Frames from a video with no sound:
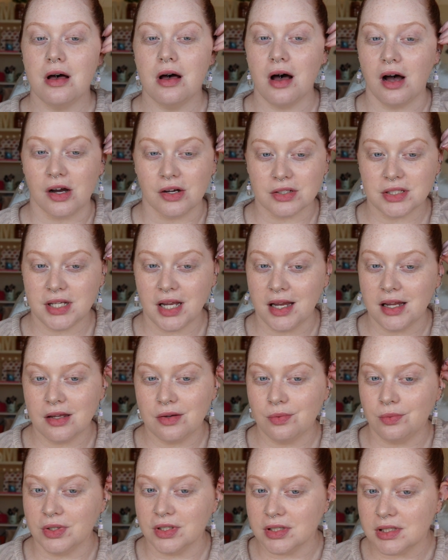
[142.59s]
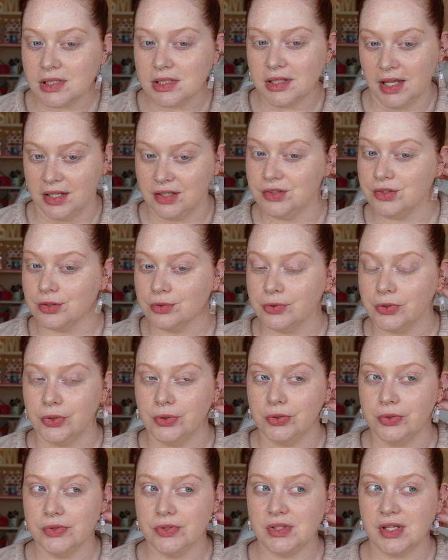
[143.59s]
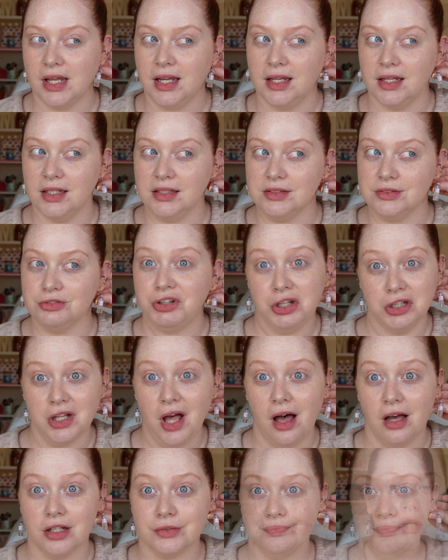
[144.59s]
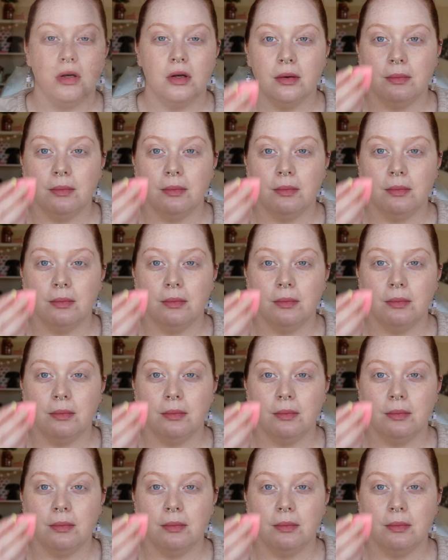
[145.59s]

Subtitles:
I'll take one of the lesser roles, and good luck.